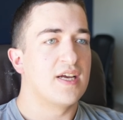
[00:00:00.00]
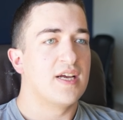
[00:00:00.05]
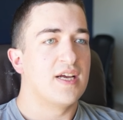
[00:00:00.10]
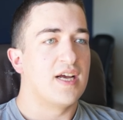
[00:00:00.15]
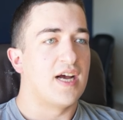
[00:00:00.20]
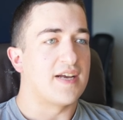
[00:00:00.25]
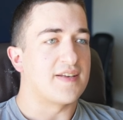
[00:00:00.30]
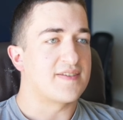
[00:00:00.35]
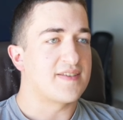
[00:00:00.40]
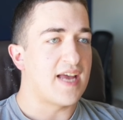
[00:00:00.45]

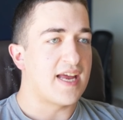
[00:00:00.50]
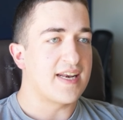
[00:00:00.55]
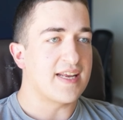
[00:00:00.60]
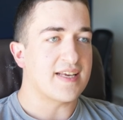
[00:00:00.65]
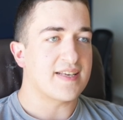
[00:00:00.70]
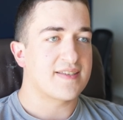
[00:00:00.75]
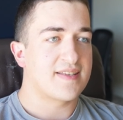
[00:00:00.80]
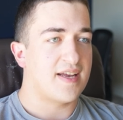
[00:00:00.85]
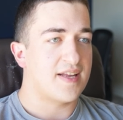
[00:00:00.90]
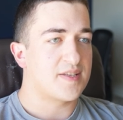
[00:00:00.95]

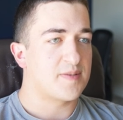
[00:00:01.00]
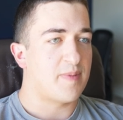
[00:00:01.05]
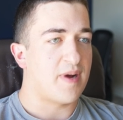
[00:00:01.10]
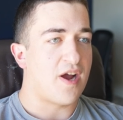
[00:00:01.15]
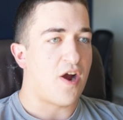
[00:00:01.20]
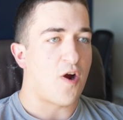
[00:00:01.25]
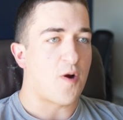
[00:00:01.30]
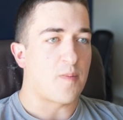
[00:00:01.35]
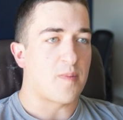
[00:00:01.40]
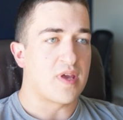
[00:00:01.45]
Ascending sets by
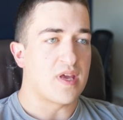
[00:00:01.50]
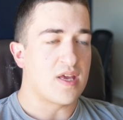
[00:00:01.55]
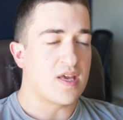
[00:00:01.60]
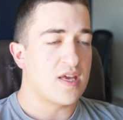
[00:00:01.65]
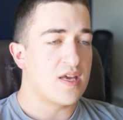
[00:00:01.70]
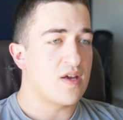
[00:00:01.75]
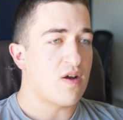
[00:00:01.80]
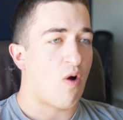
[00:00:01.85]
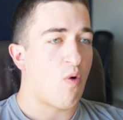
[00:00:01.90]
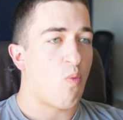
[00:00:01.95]

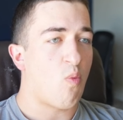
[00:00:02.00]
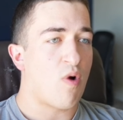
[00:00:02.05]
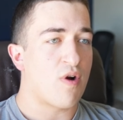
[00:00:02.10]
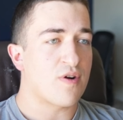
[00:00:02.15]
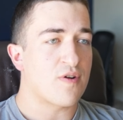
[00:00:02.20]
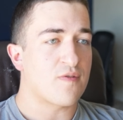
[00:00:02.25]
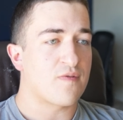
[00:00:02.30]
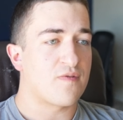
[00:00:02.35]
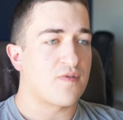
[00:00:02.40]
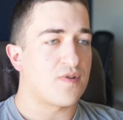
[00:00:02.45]
RPE are
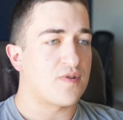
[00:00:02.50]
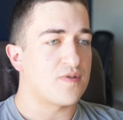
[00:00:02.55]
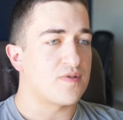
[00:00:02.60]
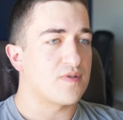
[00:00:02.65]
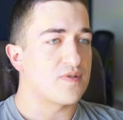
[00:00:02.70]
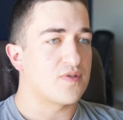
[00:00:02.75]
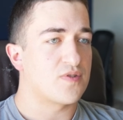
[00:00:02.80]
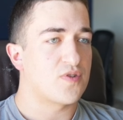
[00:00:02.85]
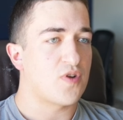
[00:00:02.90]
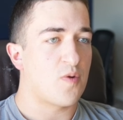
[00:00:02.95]

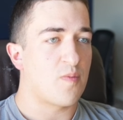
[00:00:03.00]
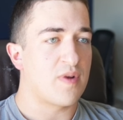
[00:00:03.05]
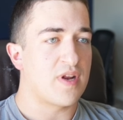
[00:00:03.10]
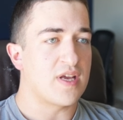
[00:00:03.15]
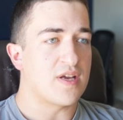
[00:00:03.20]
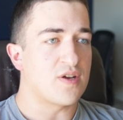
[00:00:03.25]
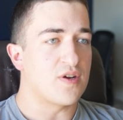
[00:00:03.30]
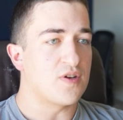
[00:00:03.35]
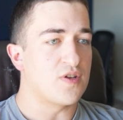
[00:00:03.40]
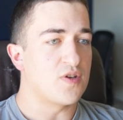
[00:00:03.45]
wonderful. So
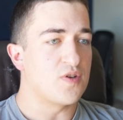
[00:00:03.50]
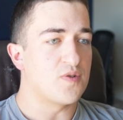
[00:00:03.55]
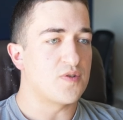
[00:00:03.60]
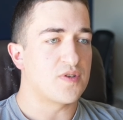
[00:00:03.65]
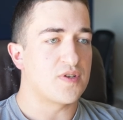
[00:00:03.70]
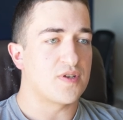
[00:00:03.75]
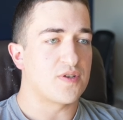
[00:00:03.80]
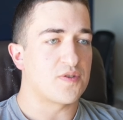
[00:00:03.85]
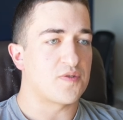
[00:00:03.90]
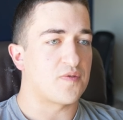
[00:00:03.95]
many good
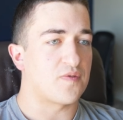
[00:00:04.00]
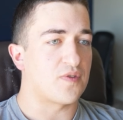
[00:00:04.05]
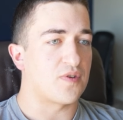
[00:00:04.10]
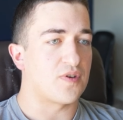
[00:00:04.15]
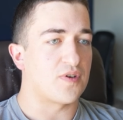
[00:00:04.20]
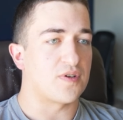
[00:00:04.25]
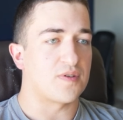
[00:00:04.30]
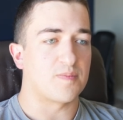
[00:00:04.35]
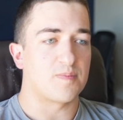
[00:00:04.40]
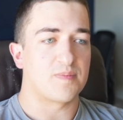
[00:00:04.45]
uses
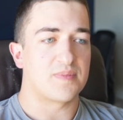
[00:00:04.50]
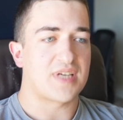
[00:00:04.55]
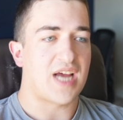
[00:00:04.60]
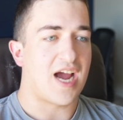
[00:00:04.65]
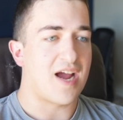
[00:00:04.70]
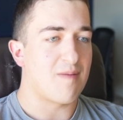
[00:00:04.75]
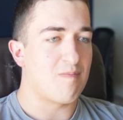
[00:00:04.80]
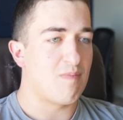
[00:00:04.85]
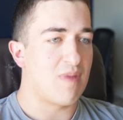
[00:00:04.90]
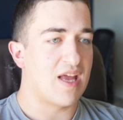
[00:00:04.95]
for
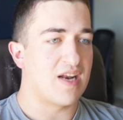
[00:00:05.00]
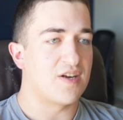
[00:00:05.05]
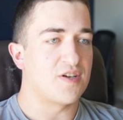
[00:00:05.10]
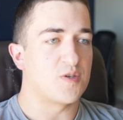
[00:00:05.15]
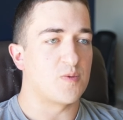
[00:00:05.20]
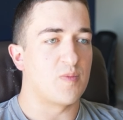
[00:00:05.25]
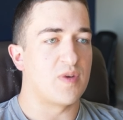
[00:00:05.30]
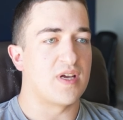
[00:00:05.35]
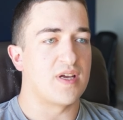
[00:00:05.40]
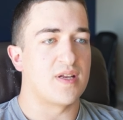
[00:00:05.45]
time
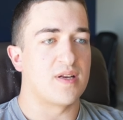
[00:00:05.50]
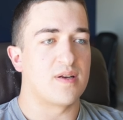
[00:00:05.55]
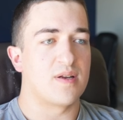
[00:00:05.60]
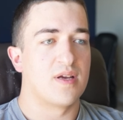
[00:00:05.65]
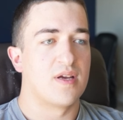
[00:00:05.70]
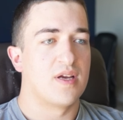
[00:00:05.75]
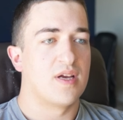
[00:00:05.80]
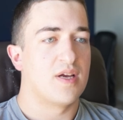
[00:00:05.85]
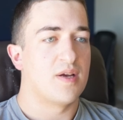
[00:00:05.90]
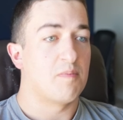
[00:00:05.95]
management,
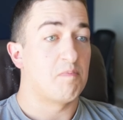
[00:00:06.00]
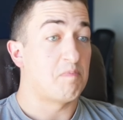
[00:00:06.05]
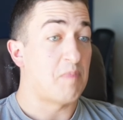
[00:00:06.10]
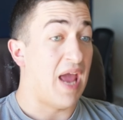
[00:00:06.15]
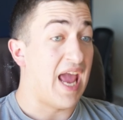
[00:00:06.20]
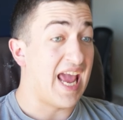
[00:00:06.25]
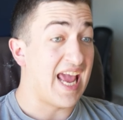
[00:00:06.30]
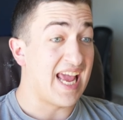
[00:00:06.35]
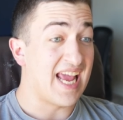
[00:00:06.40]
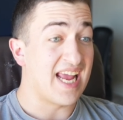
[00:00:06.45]

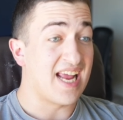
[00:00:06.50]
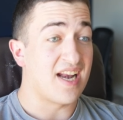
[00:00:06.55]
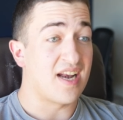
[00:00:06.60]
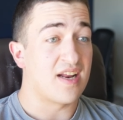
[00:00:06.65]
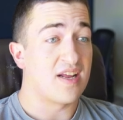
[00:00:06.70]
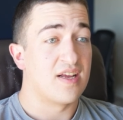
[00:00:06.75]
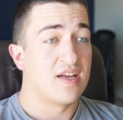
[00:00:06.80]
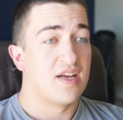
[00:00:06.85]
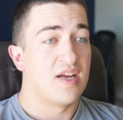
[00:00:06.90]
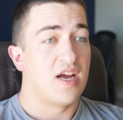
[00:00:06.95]

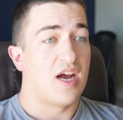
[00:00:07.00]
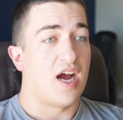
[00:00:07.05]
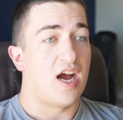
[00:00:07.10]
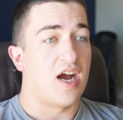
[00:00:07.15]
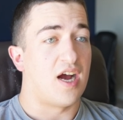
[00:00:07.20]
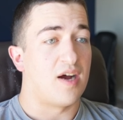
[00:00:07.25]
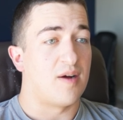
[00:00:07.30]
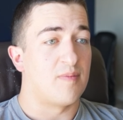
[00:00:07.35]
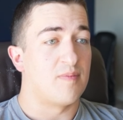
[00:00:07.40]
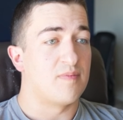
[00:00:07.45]
pain,
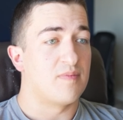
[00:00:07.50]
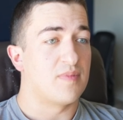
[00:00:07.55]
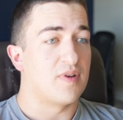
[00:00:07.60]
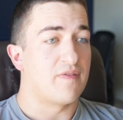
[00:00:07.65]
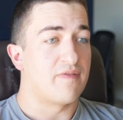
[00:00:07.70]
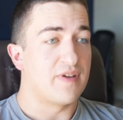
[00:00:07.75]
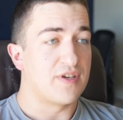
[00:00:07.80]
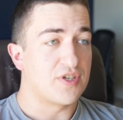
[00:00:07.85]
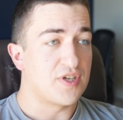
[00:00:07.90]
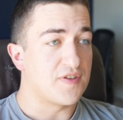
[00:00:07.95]

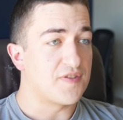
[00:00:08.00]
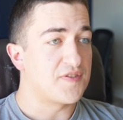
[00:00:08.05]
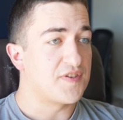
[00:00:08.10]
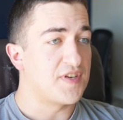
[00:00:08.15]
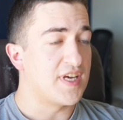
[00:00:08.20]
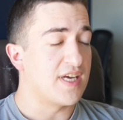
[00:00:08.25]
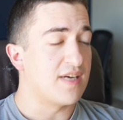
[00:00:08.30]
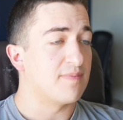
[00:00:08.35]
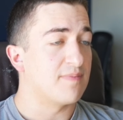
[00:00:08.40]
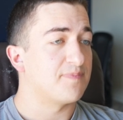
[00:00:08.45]
efficiency.